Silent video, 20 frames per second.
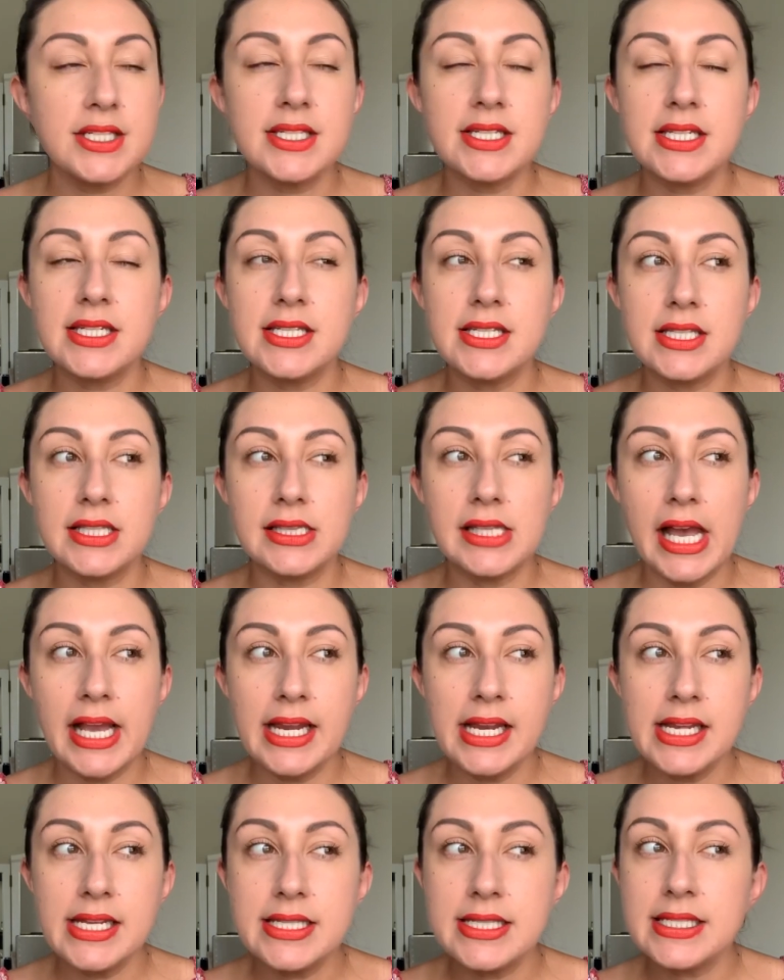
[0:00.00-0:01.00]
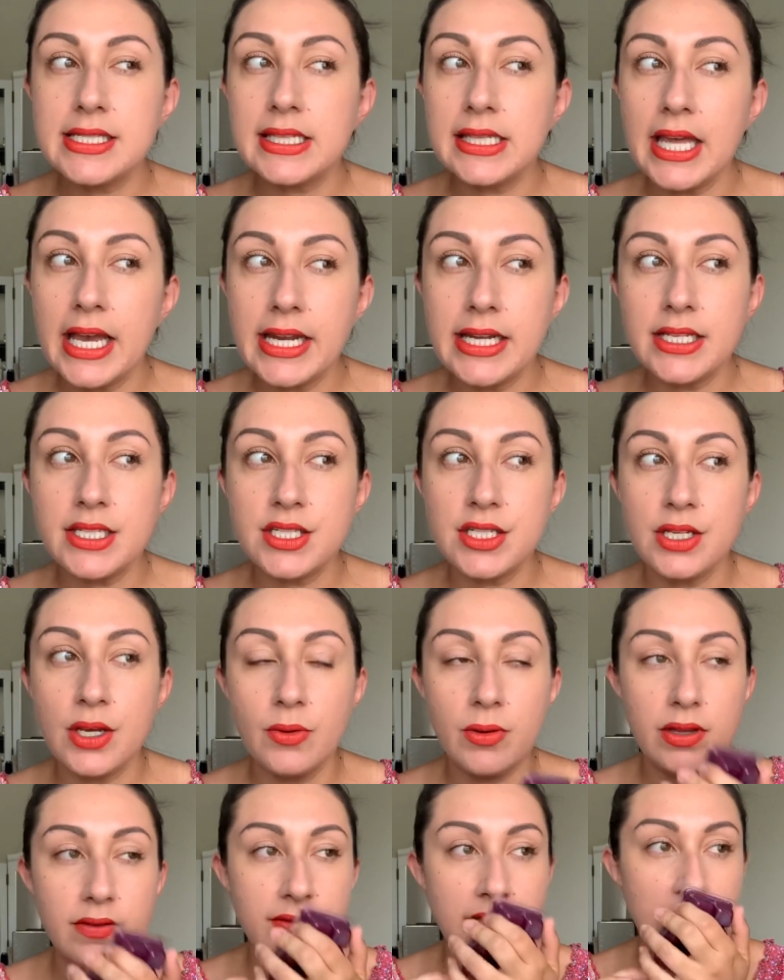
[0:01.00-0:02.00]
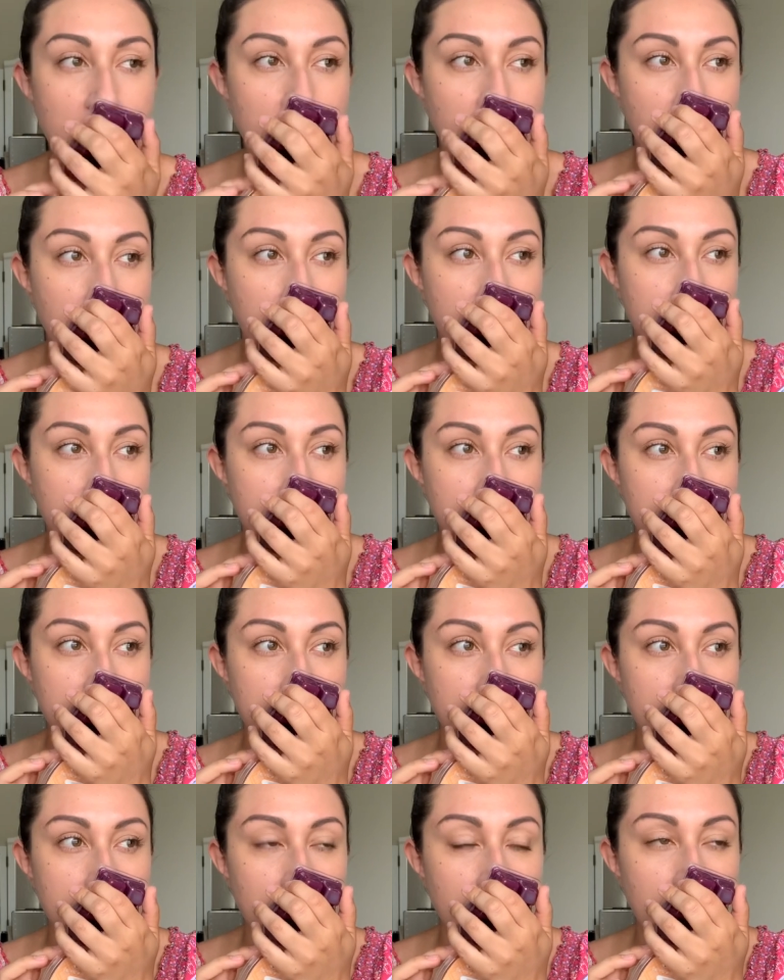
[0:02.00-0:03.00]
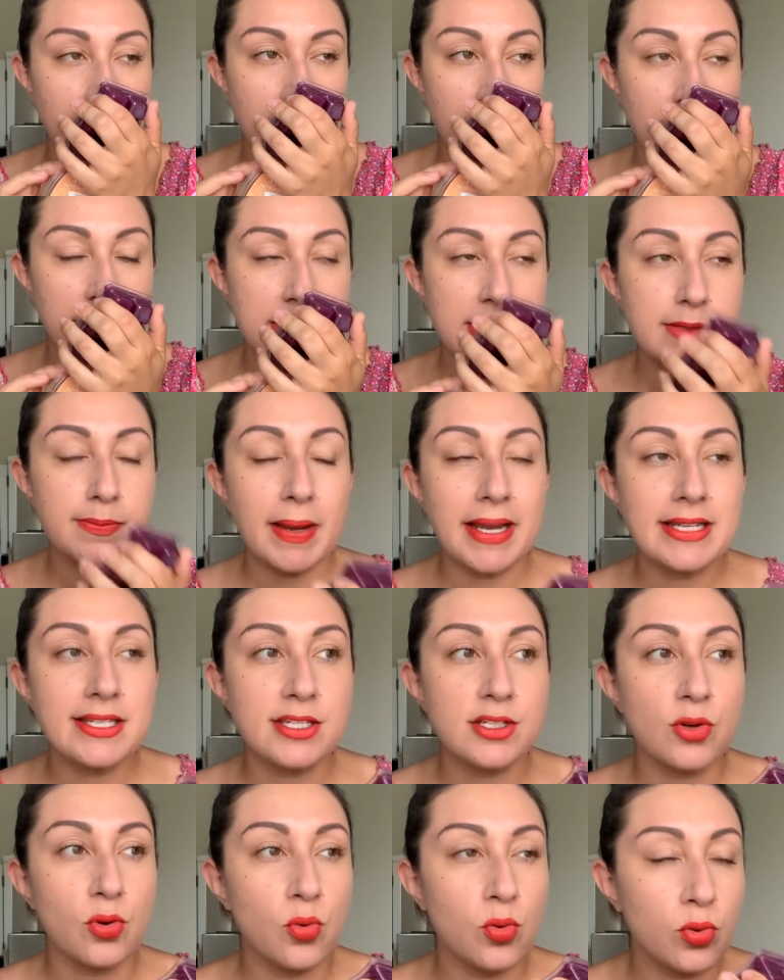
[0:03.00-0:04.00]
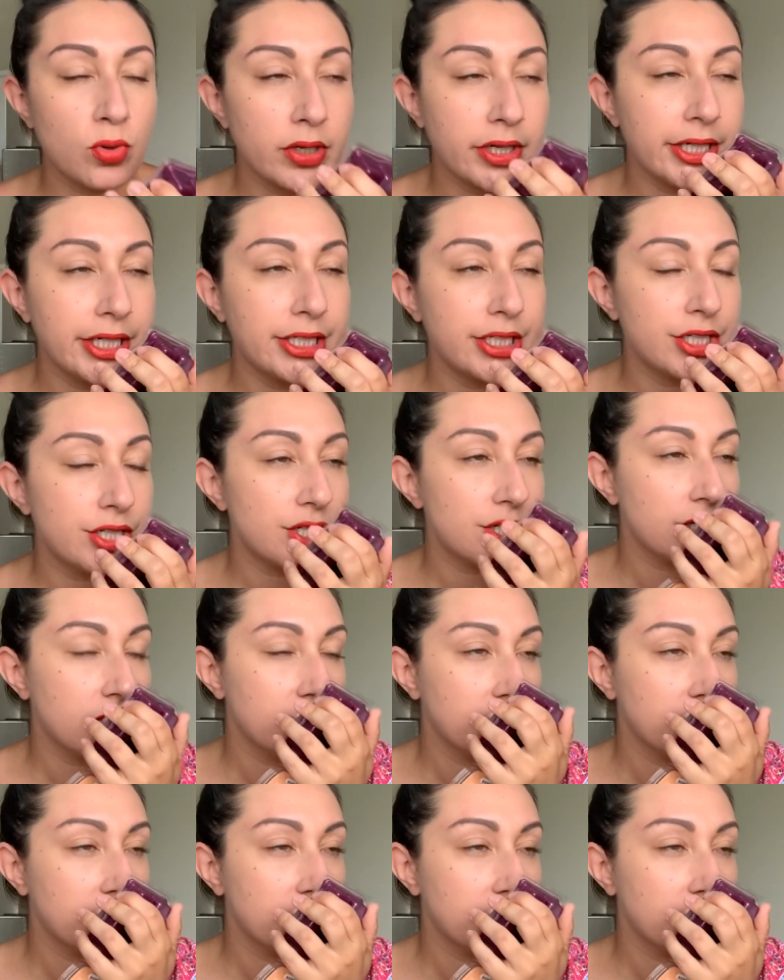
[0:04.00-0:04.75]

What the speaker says: the slightest note of either spiced orange,